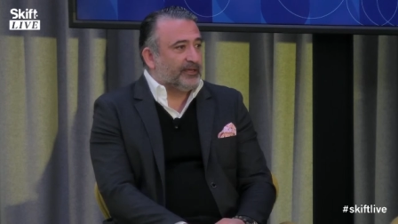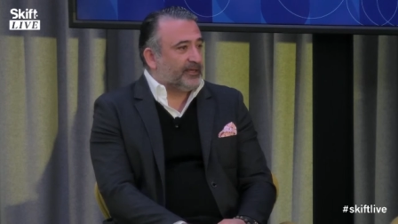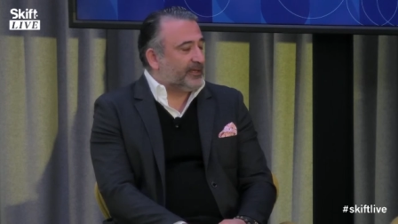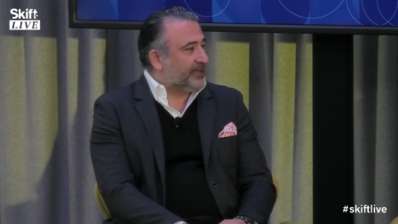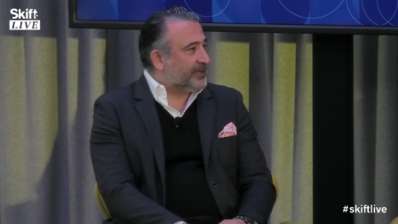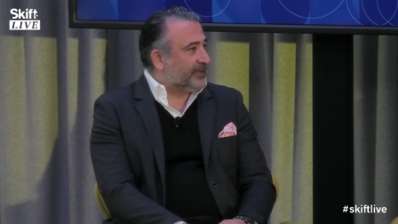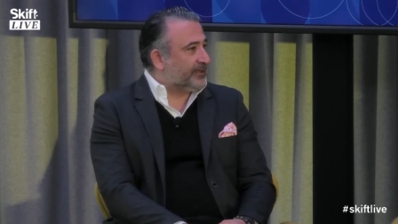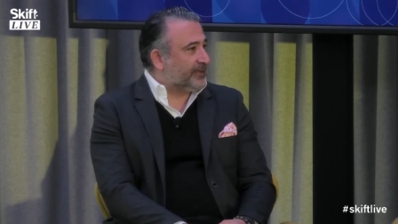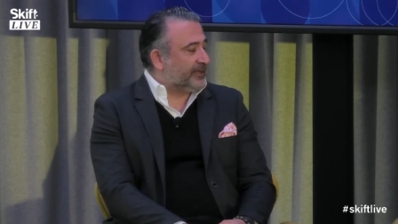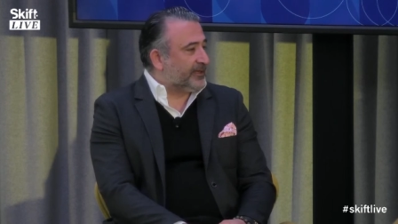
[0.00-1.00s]
in,
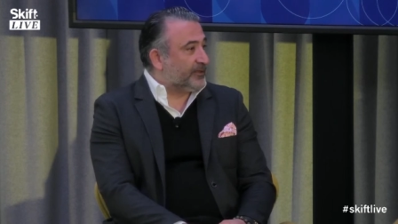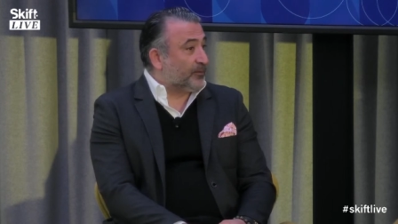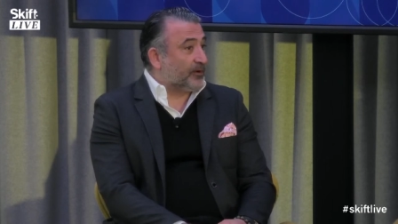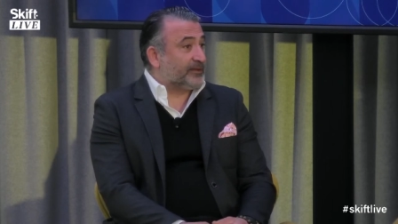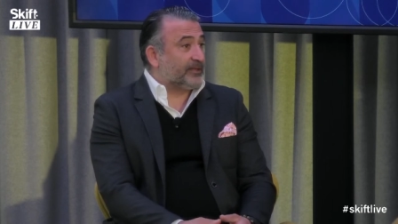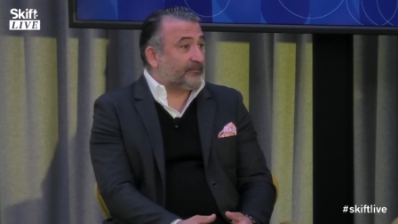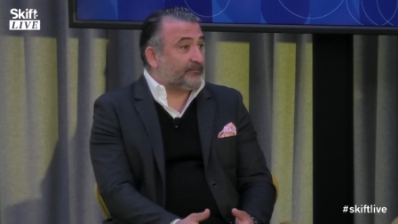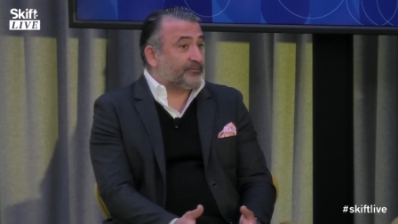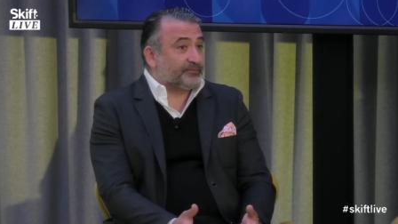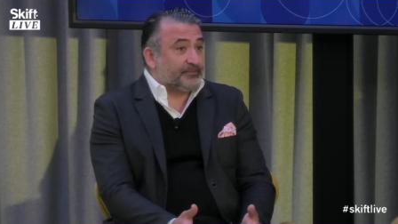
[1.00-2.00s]
in, in the world. And
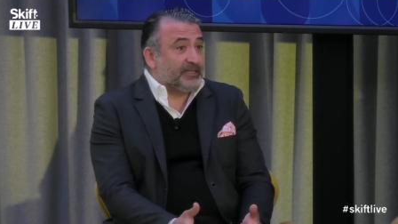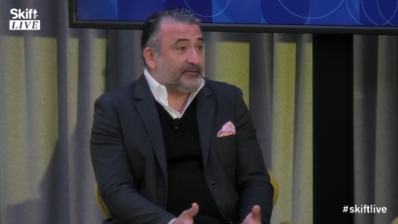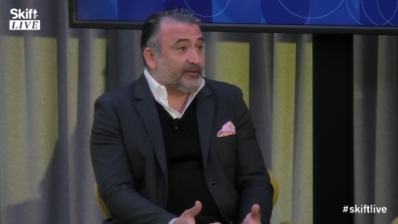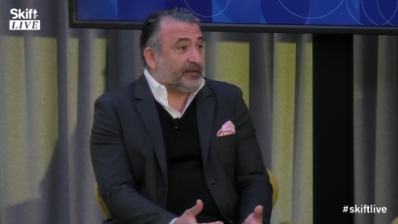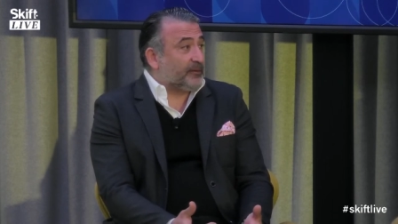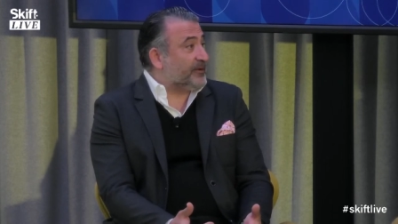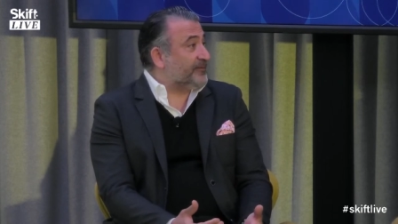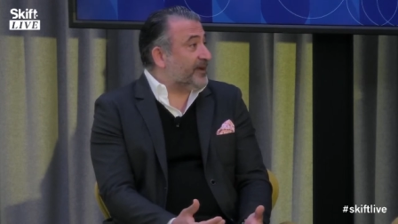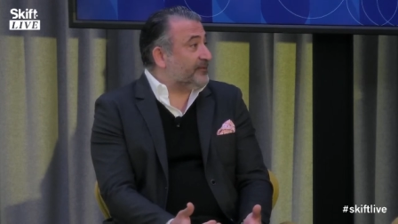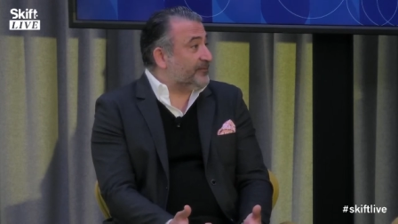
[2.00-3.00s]
believe it or not, we
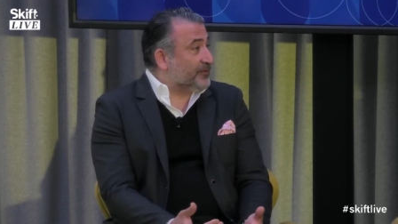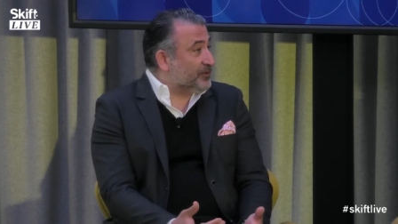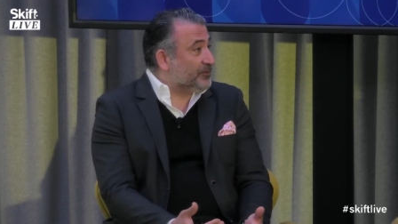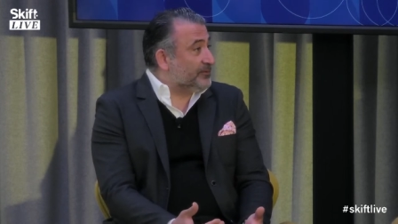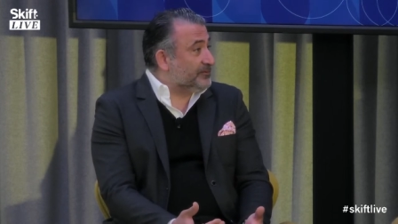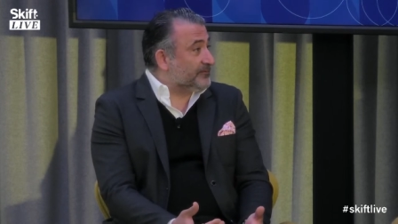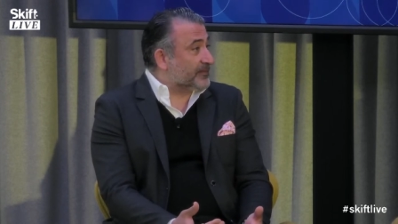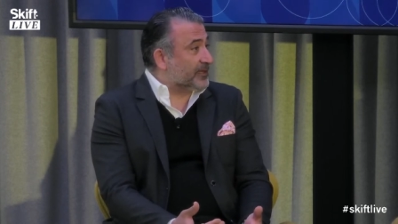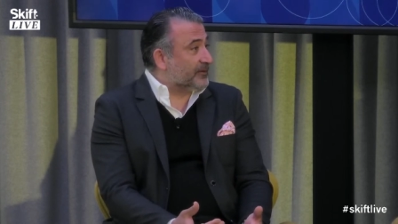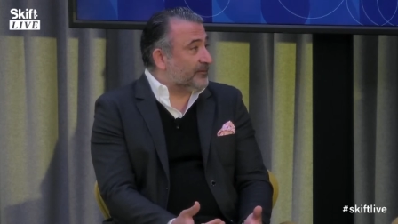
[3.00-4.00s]
found a few.
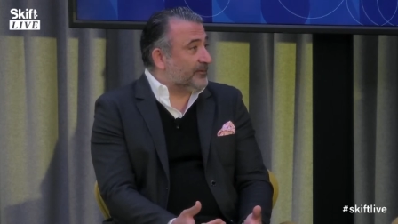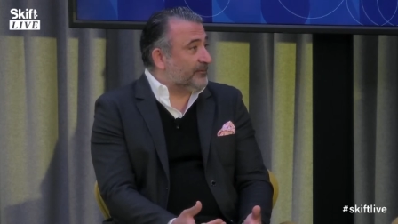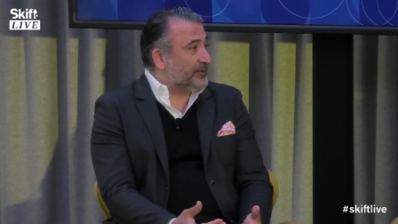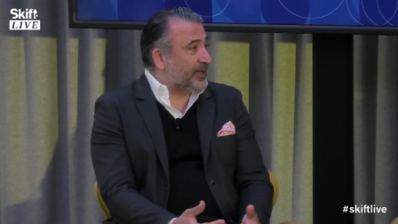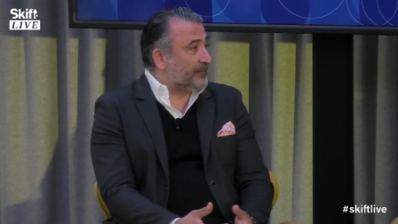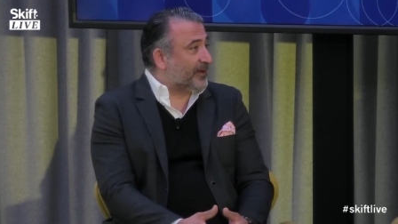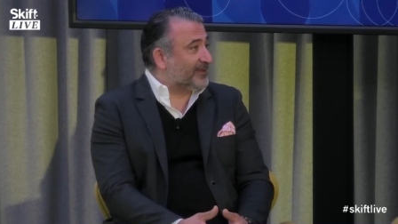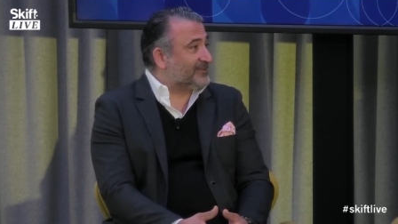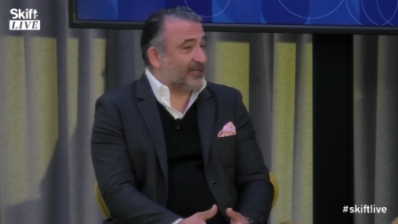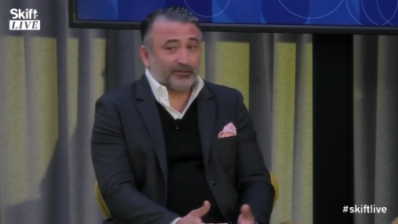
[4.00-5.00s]
You know, we're not
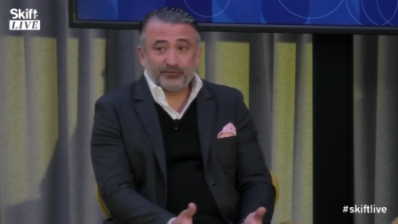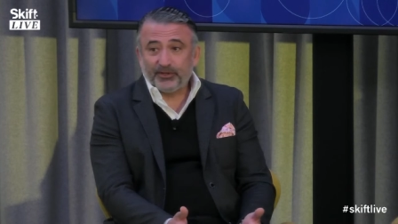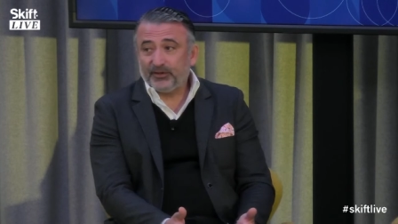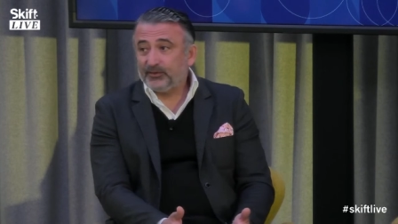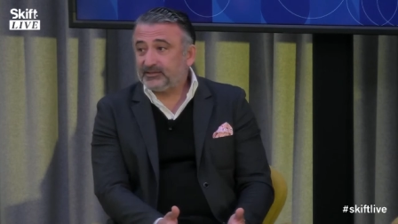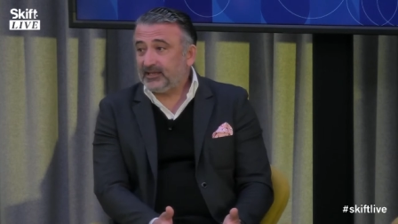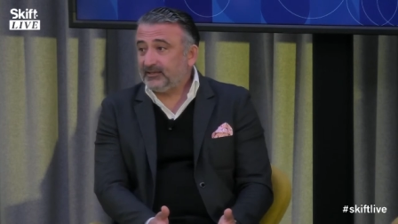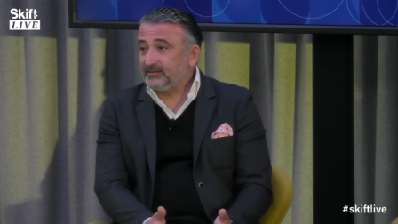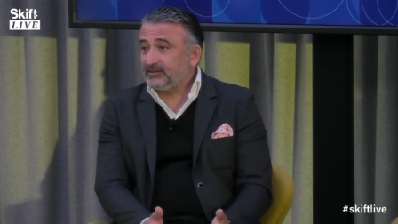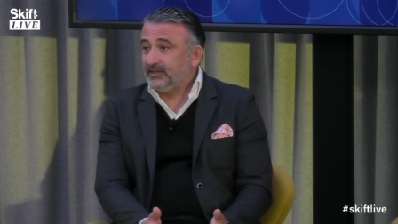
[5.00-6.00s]
buying 10 or 20
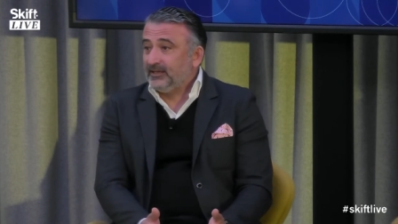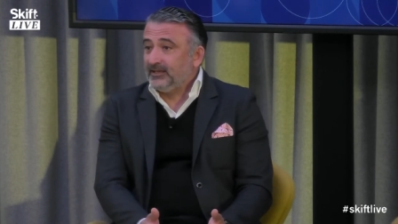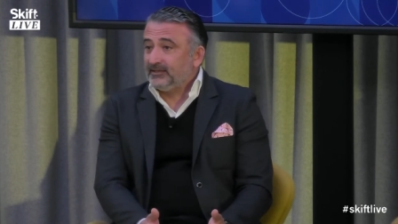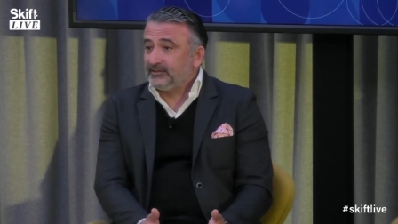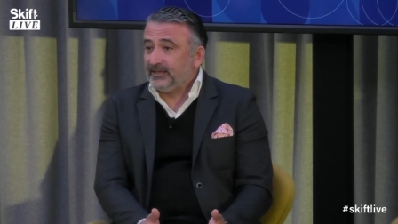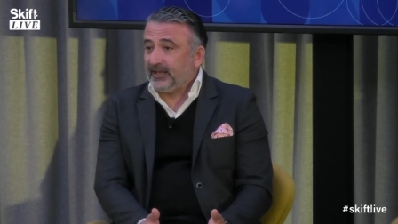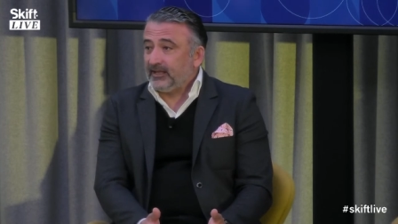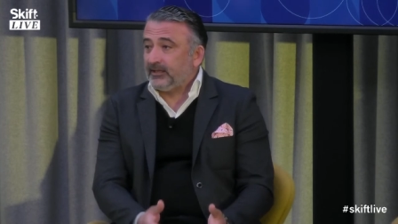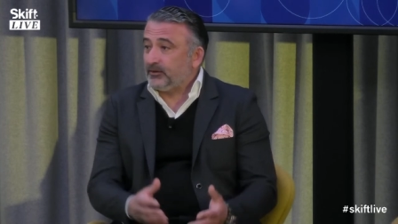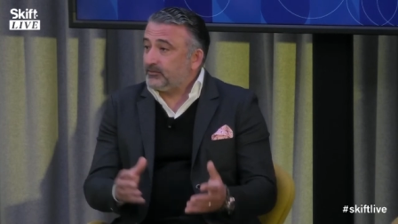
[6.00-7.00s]
hotels
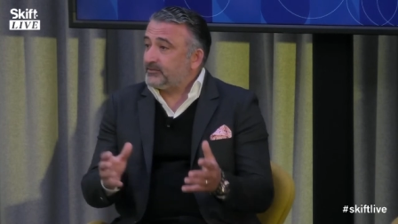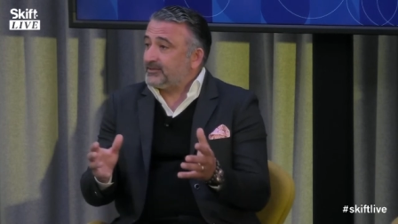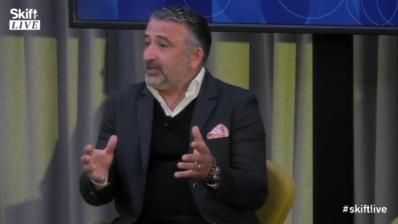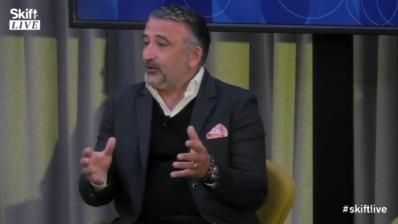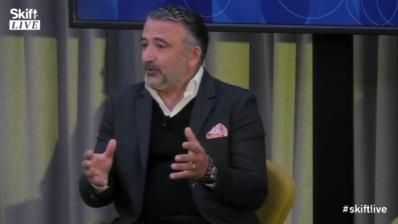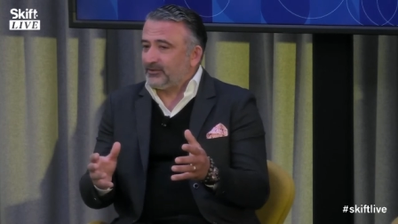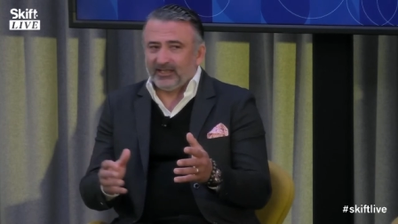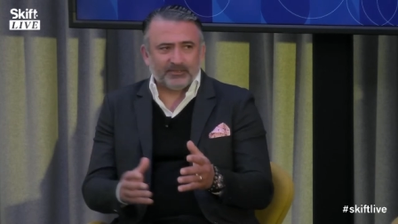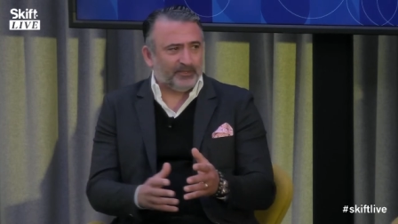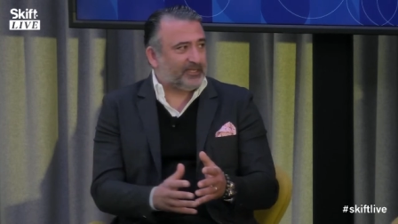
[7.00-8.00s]
today, you know, single
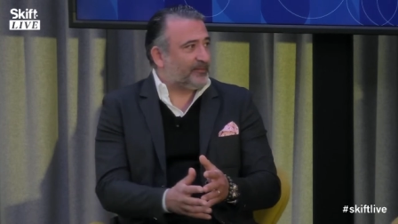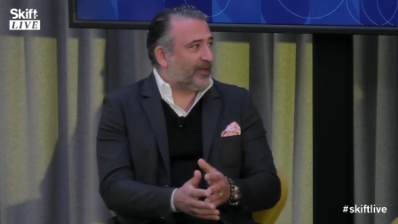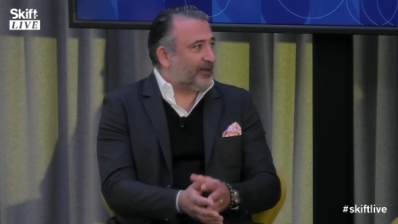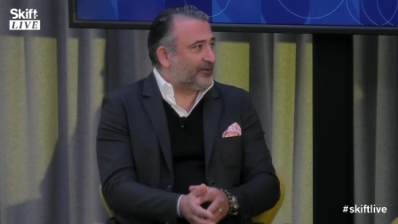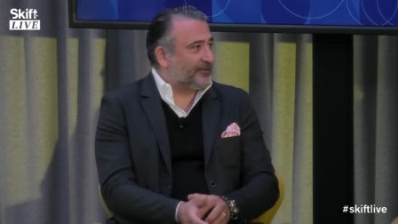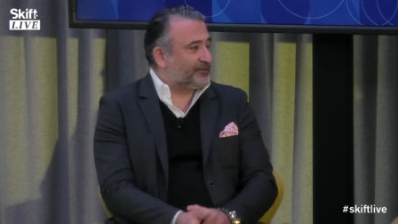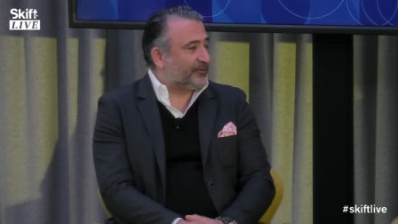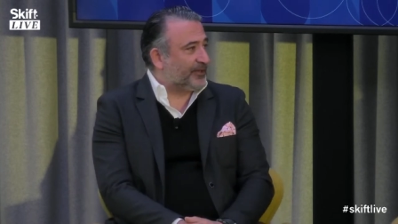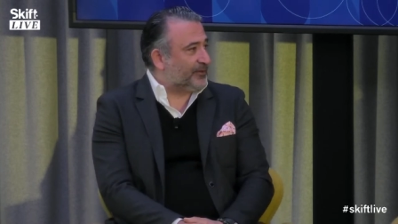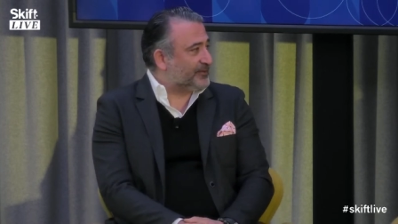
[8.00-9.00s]
hotels. We did buy
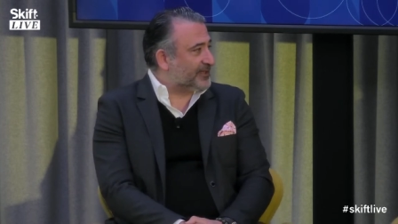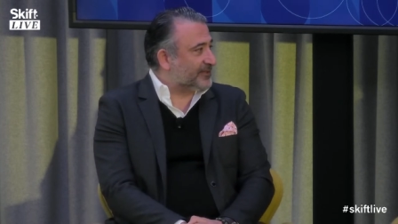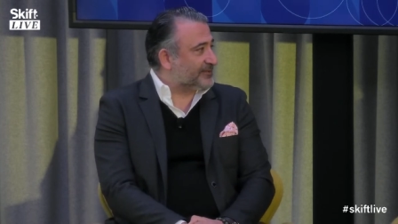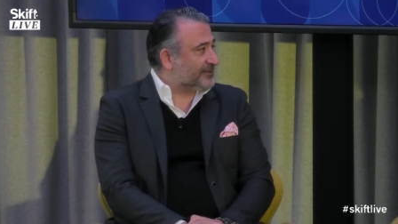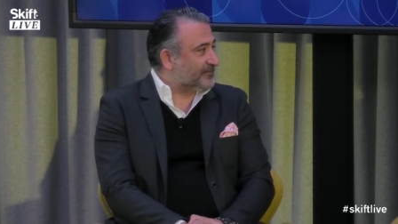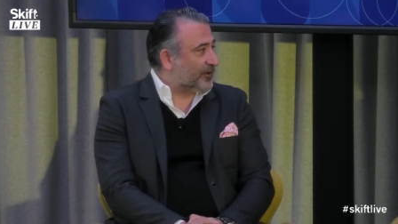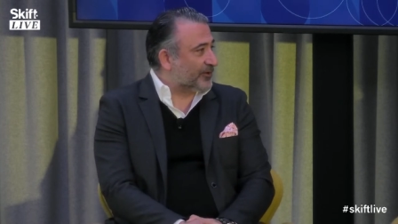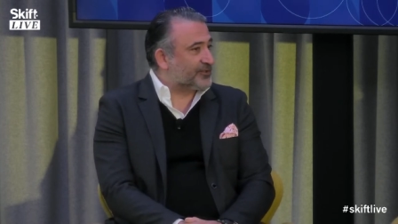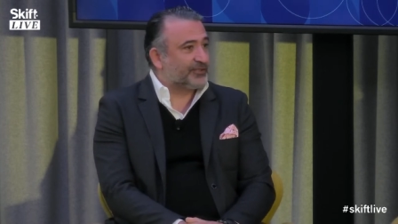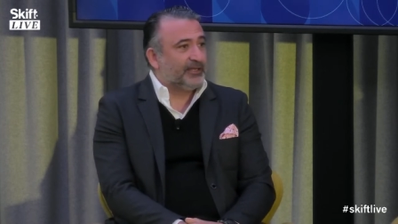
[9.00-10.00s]
120 hotels in
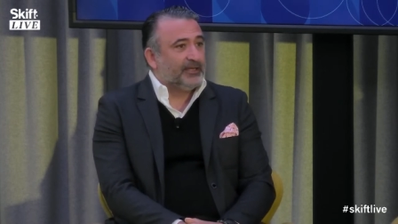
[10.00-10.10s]
March.